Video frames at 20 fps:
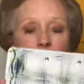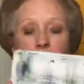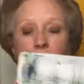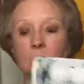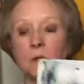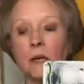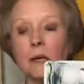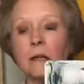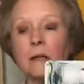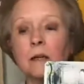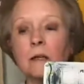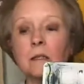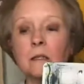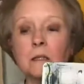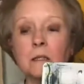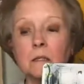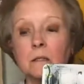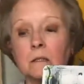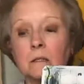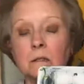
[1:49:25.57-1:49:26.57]
Well, I guess
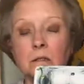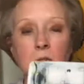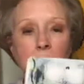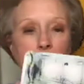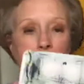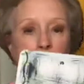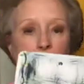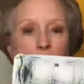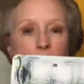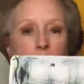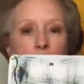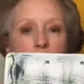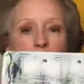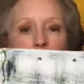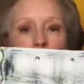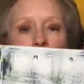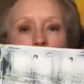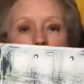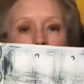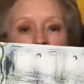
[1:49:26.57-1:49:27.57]
almost an
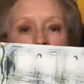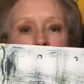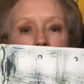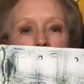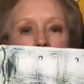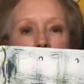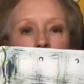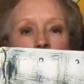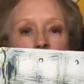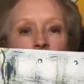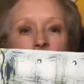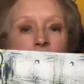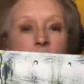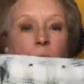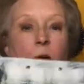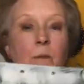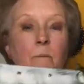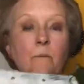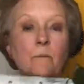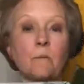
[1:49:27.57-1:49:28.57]
hour and a half. But
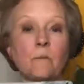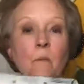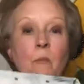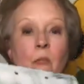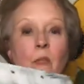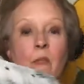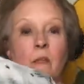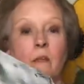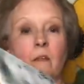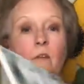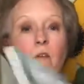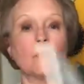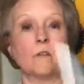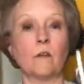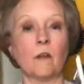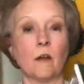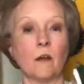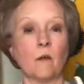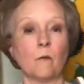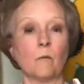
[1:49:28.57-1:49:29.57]
anyway,
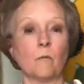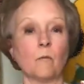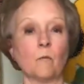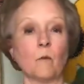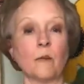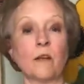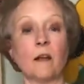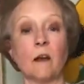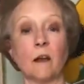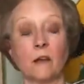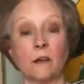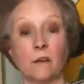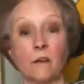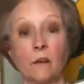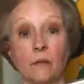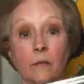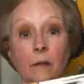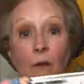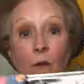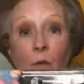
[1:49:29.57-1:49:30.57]
so we got it
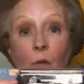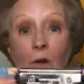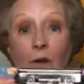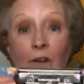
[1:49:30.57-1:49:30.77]
done though.